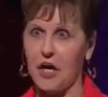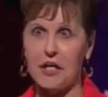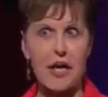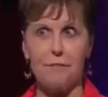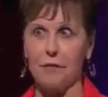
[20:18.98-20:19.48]
to
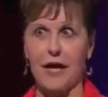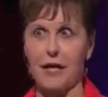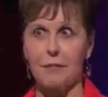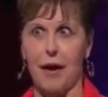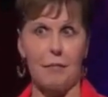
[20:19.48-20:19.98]
keep
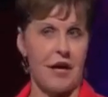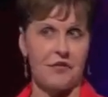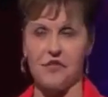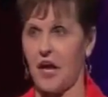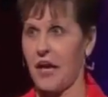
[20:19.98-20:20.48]
taking my
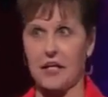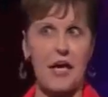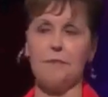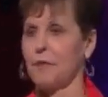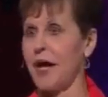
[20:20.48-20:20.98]
medicine and
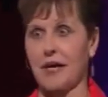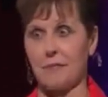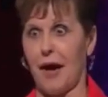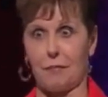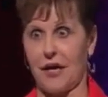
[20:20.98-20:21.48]
keep taking
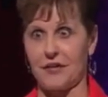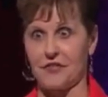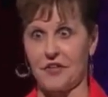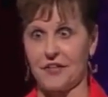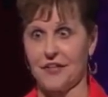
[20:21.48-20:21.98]
my
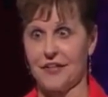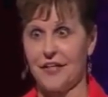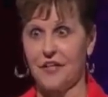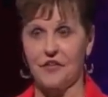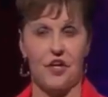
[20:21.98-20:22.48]
medicine
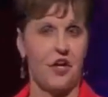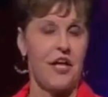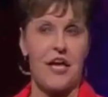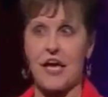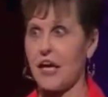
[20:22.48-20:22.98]
till
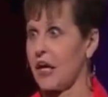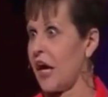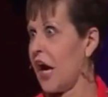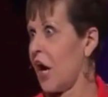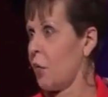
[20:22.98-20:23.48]
it
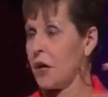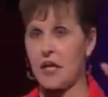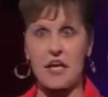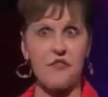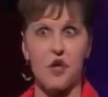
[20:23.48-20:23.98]

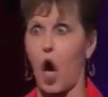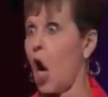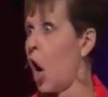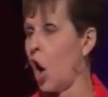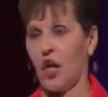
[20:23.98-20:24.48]
relieves
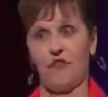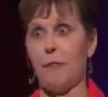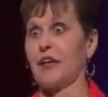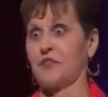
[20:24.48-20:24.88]
all of my